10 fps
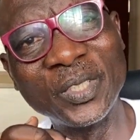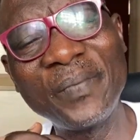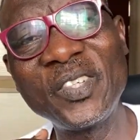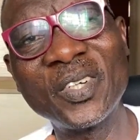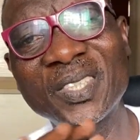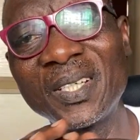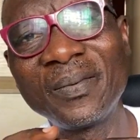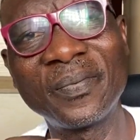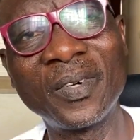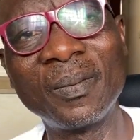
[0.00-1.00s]
if it's just
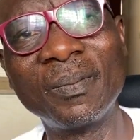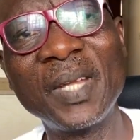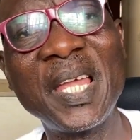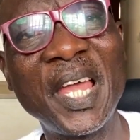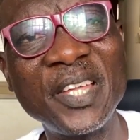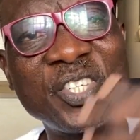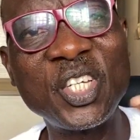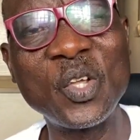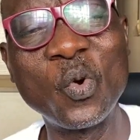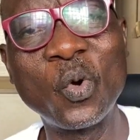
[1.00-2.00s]
from
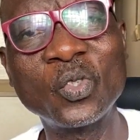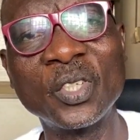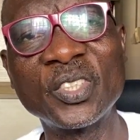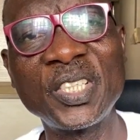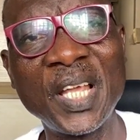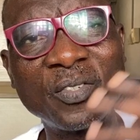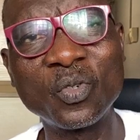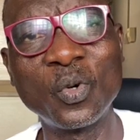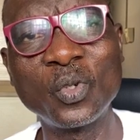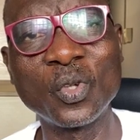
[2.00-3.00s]
NGOs or
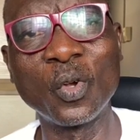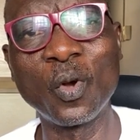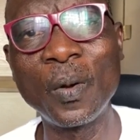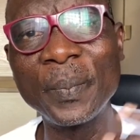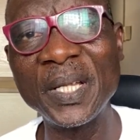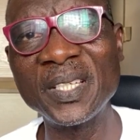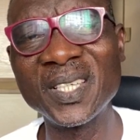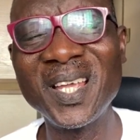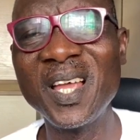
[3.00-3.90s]
CSOs or companies,